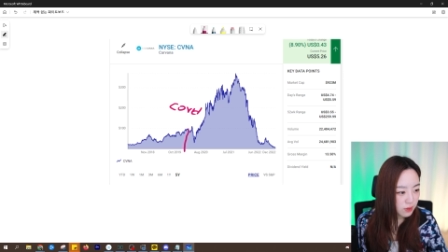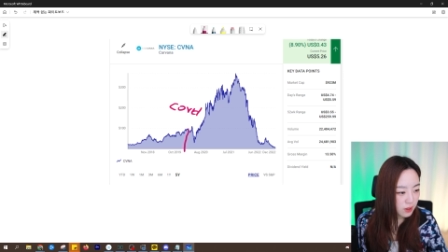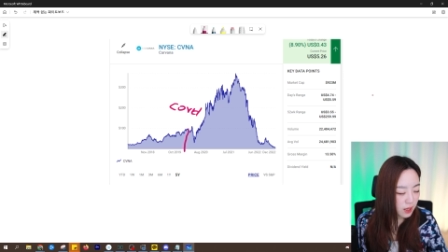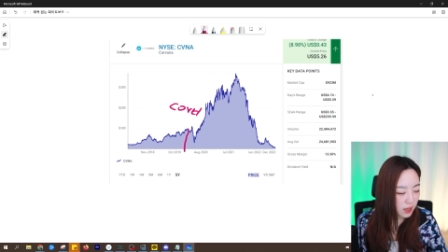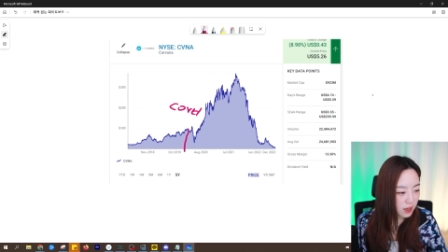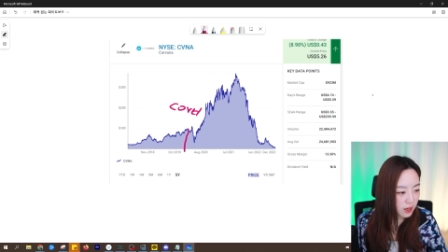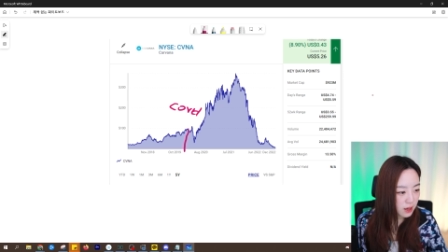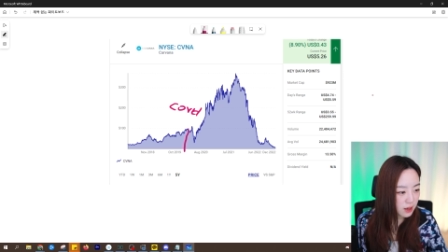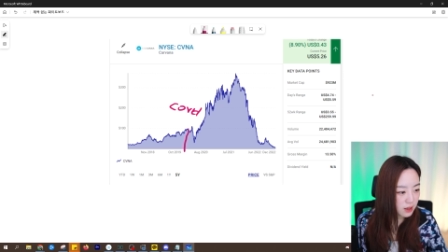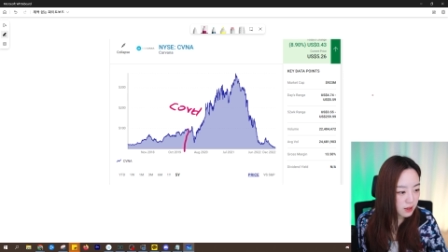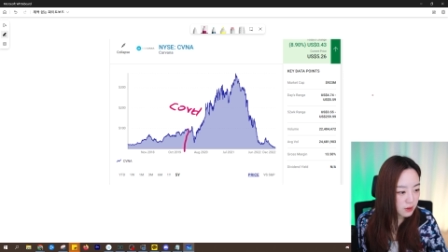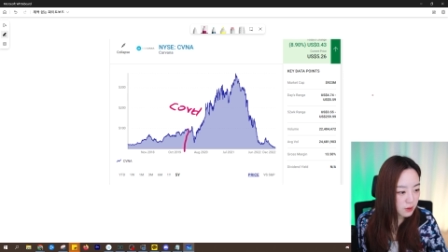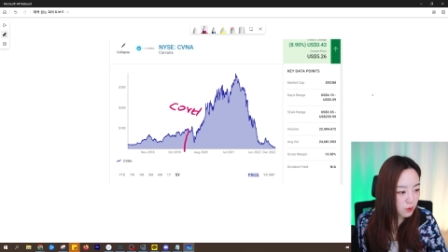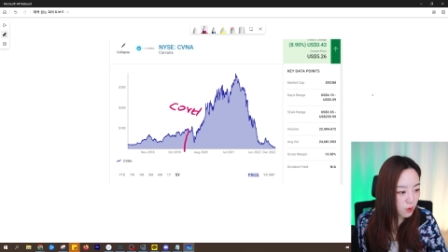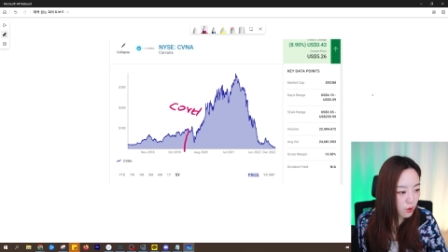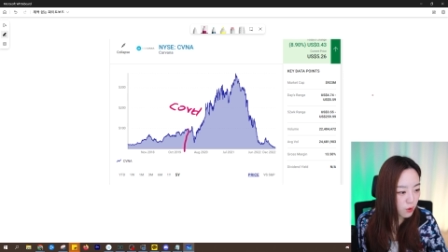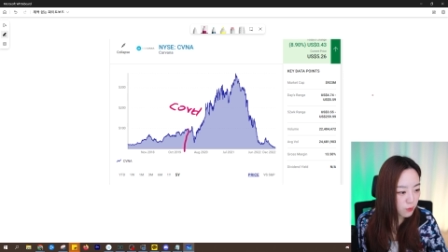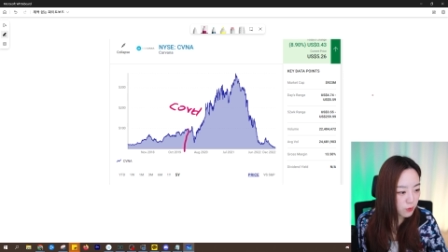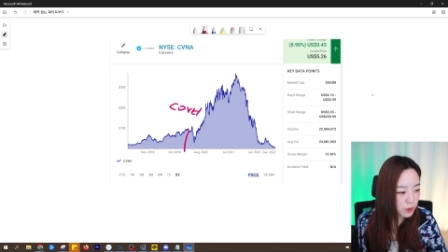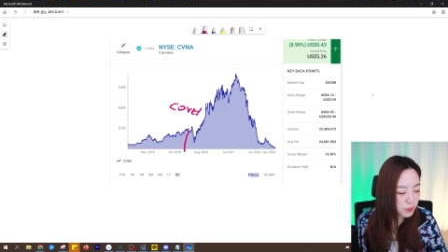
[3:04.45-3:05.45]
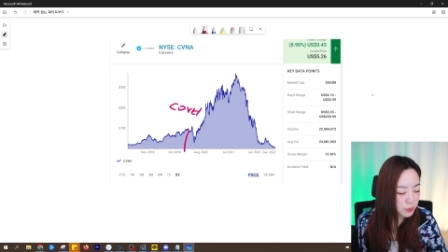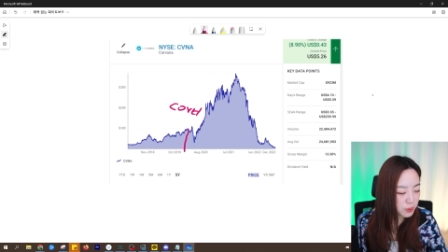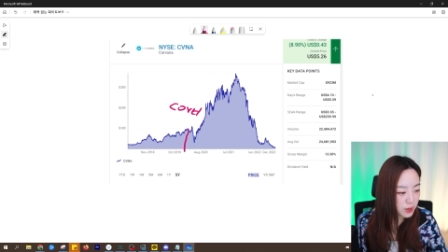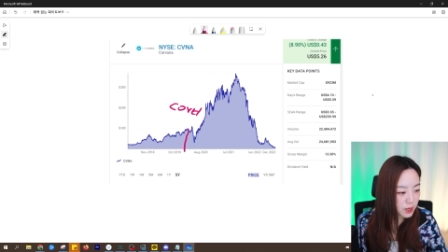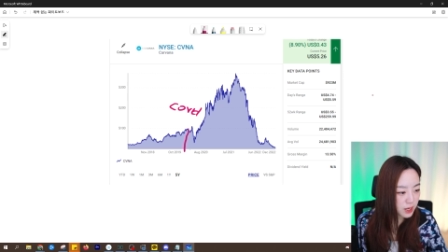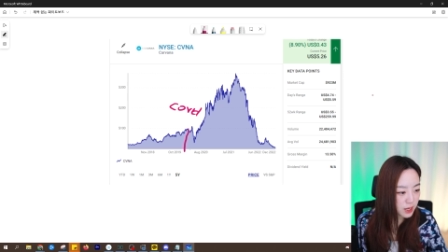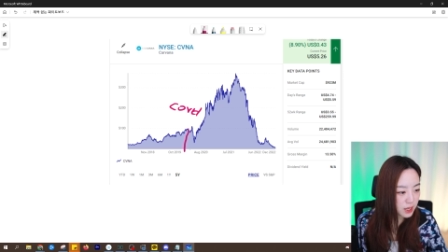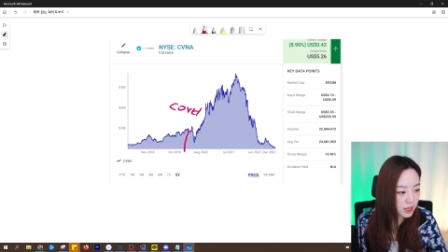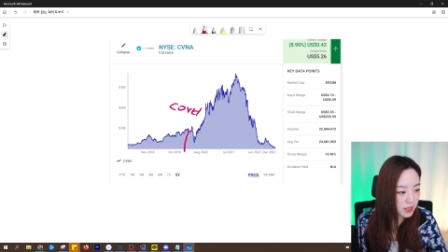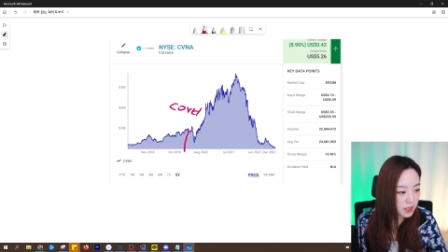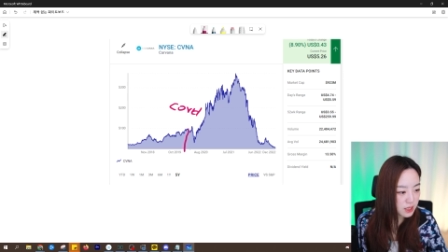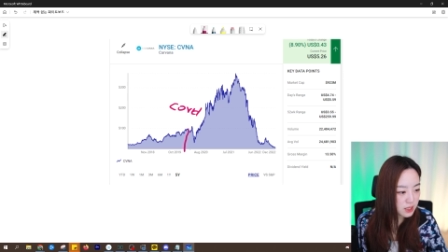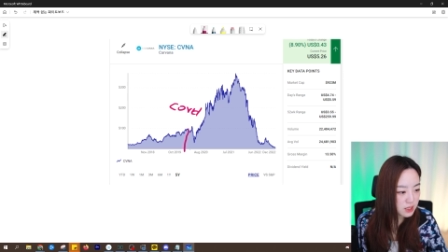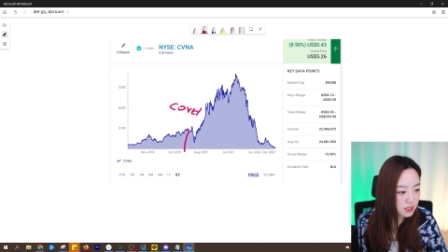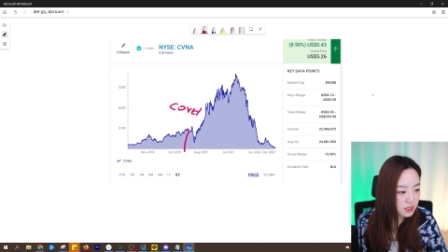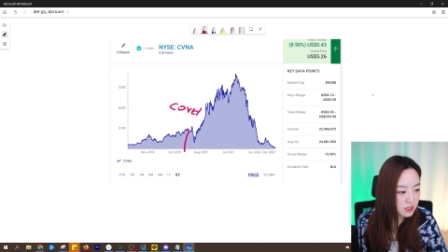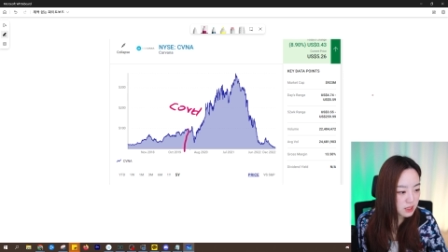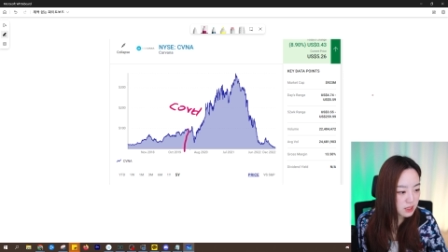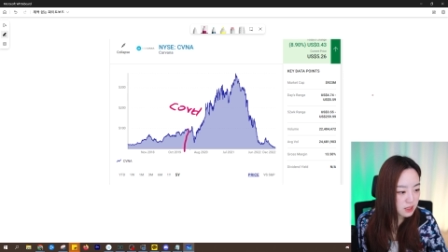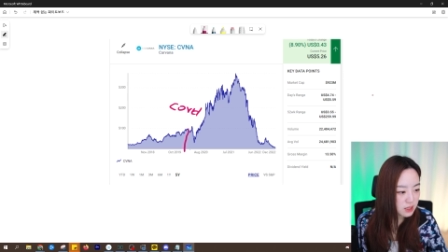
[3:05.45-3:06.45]
And COVID
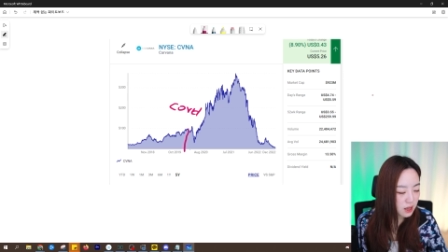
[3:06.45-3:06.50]
price,